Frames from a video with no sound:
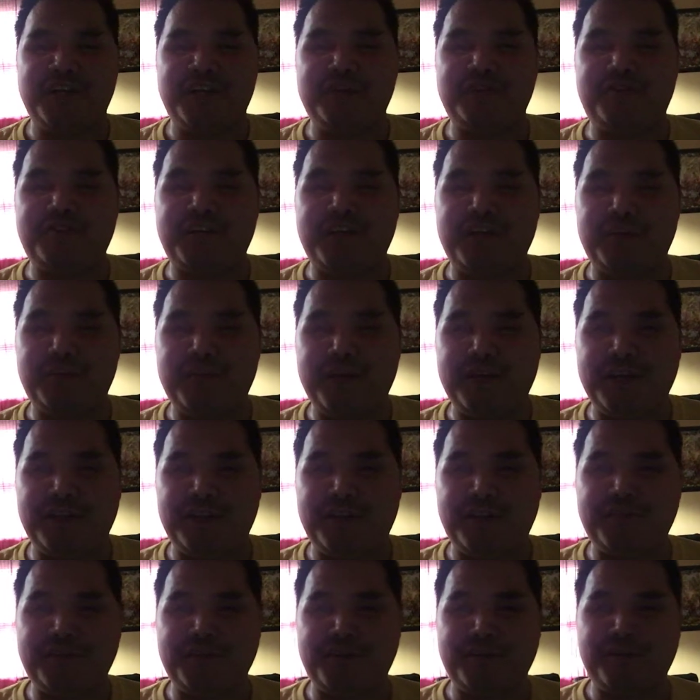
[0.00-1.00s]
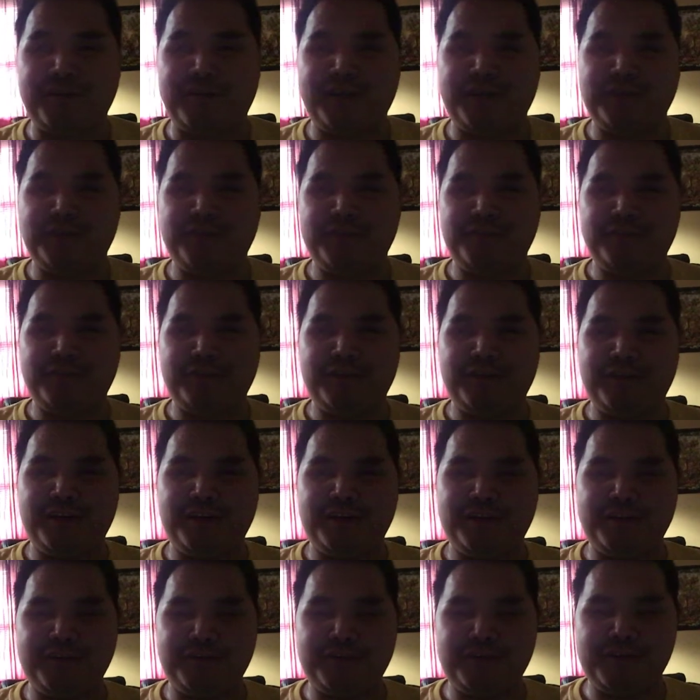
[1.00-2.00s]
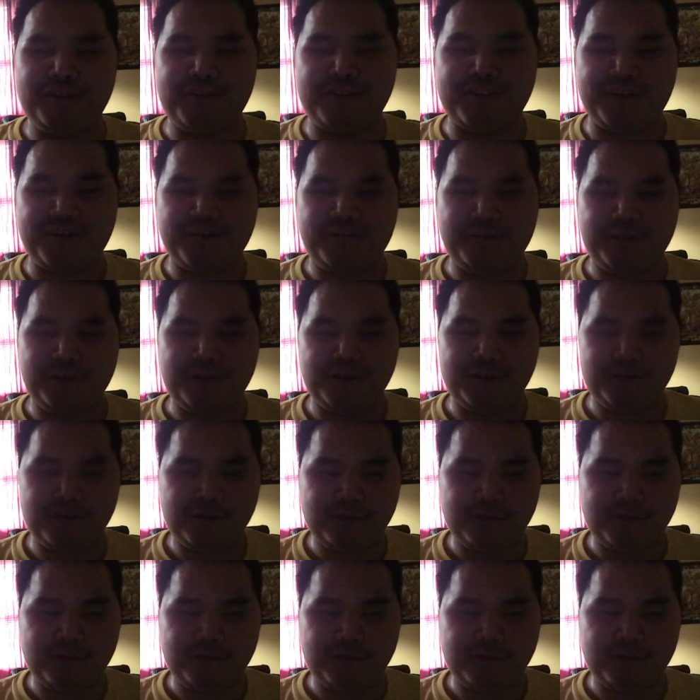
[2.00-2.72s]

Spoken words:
just kind of making this up. I could do, what is that one?